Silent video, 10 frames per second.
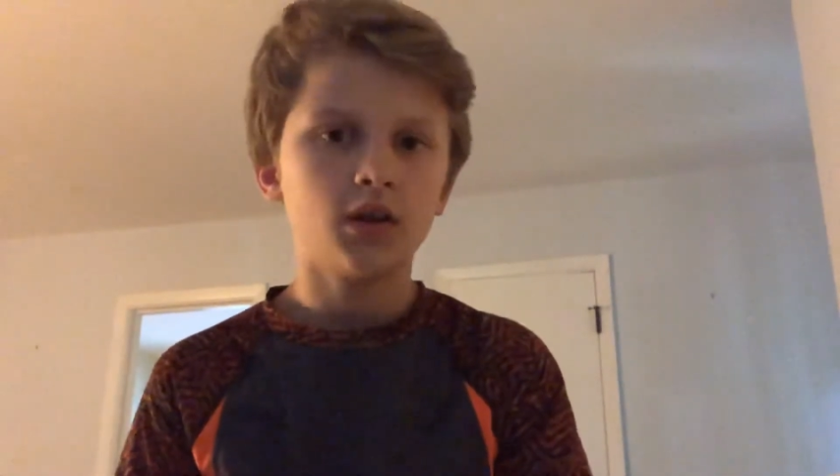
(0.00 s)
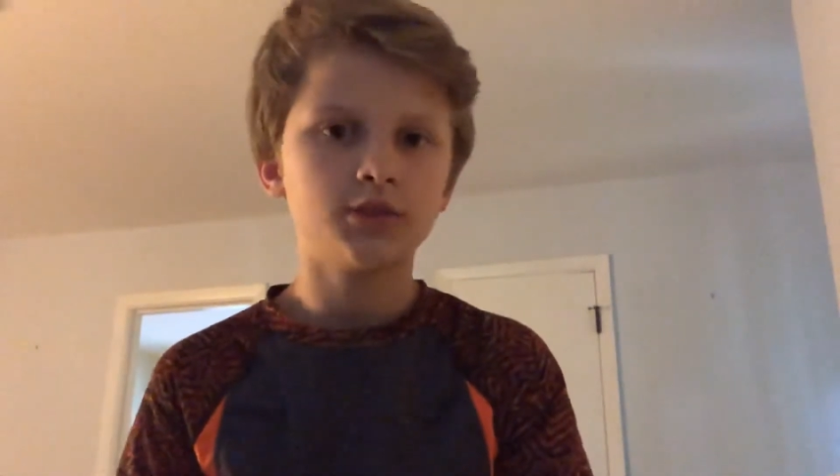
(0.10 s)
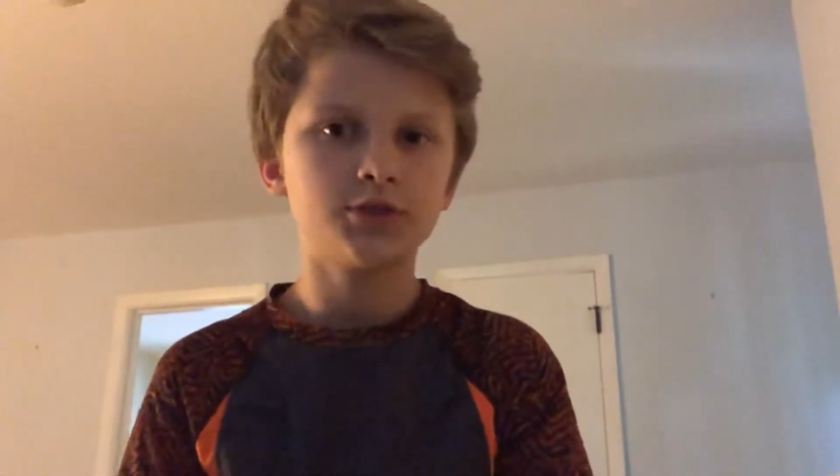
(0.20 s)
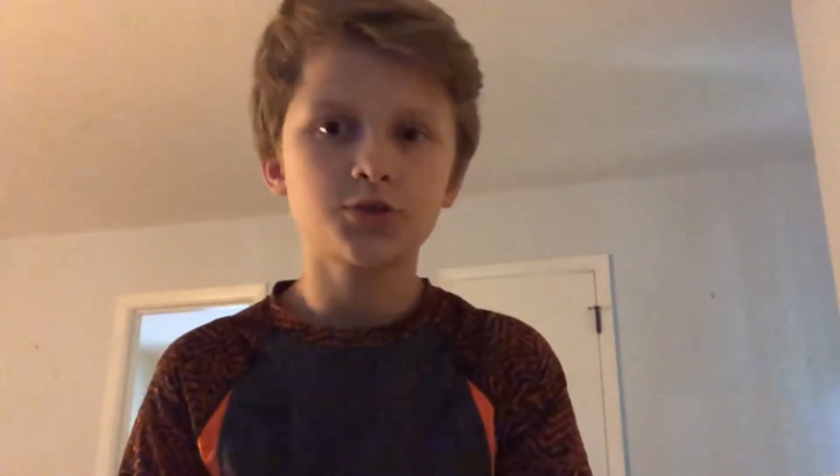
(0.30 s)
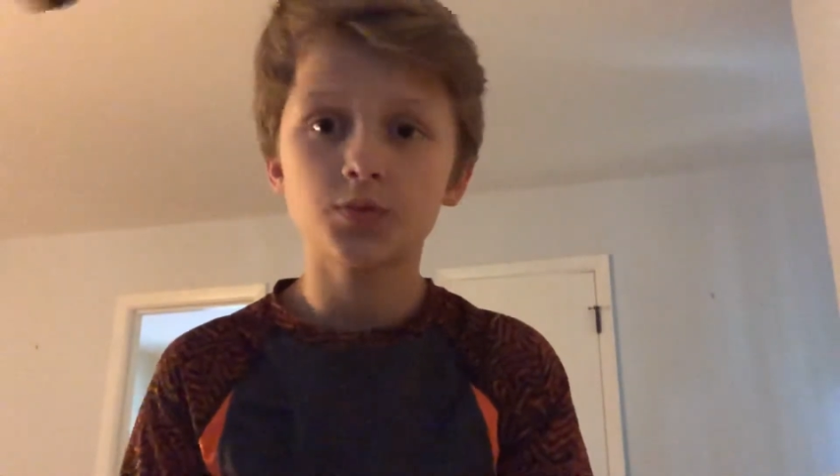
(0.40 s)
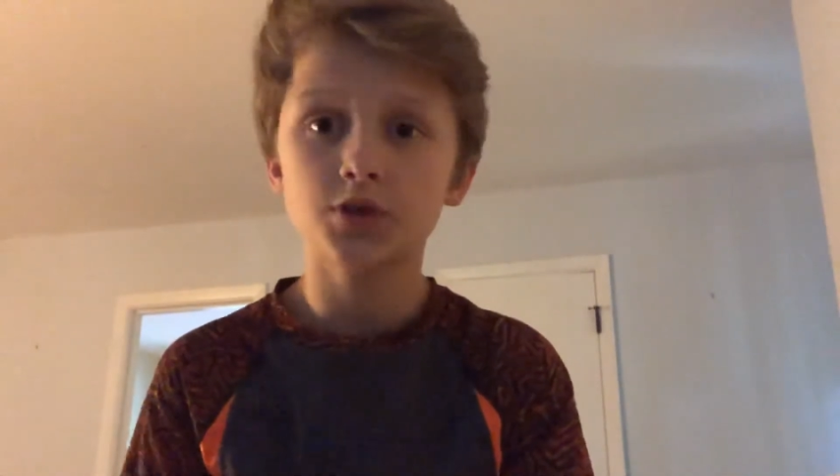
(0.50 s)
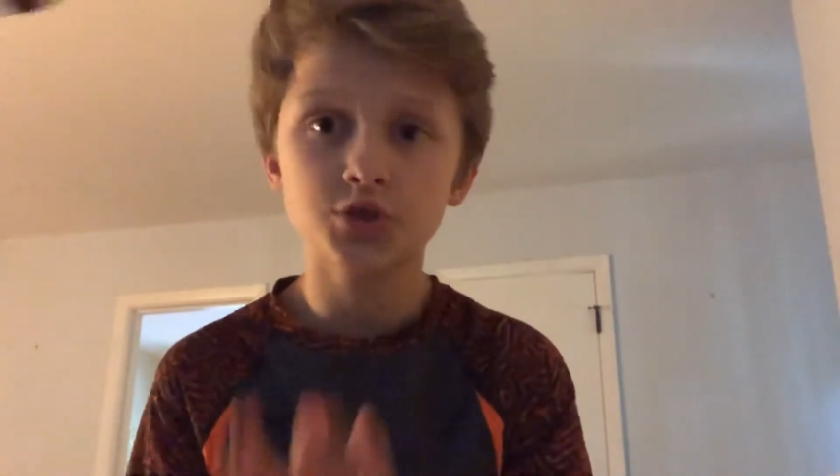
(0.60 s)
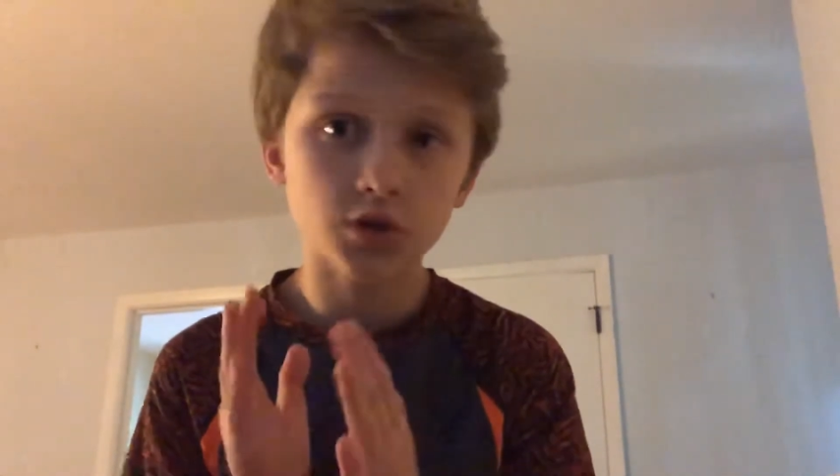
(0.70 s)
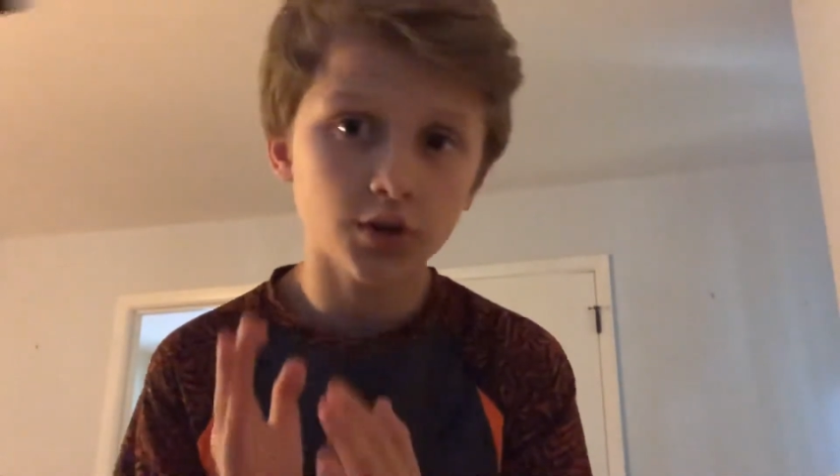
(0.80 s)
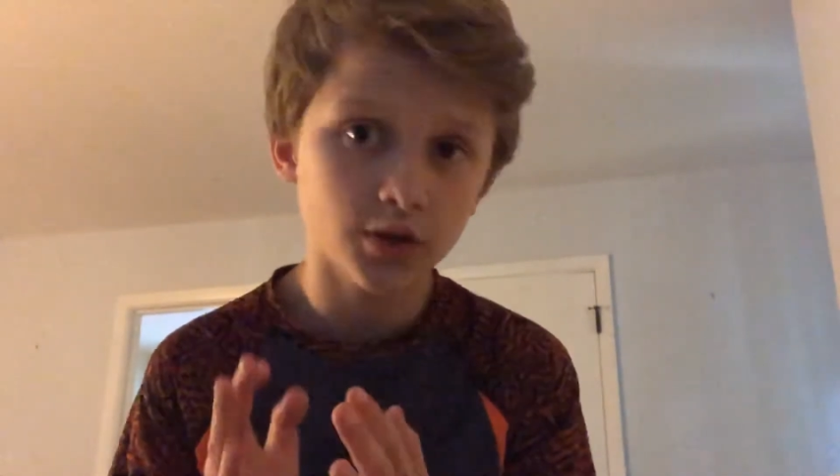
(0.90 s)
just want to
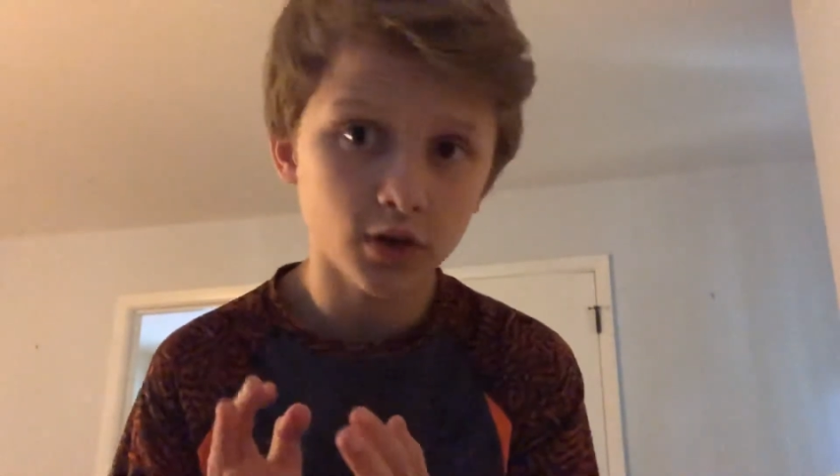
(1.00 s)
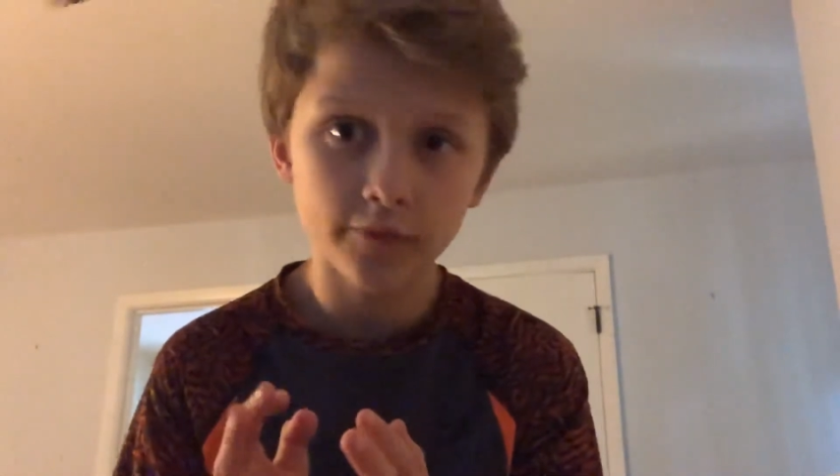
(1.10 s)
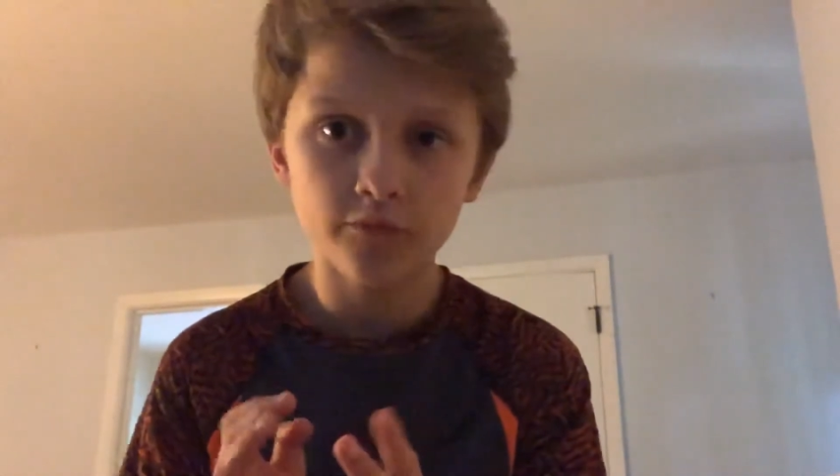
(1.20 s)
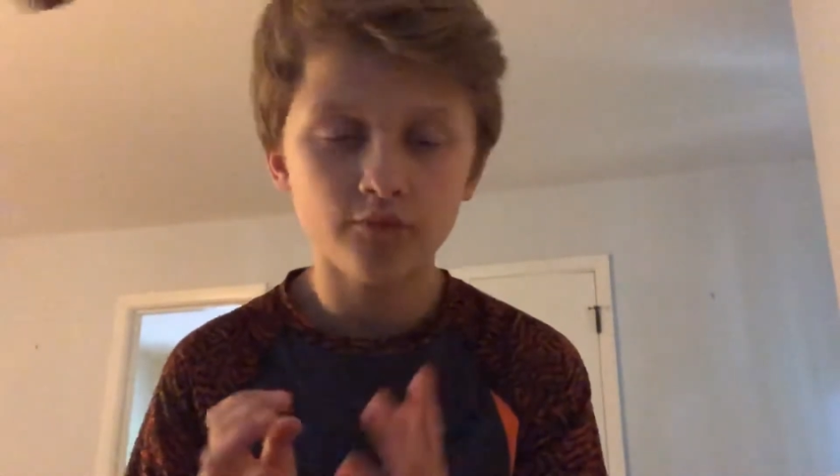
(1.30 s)
start it off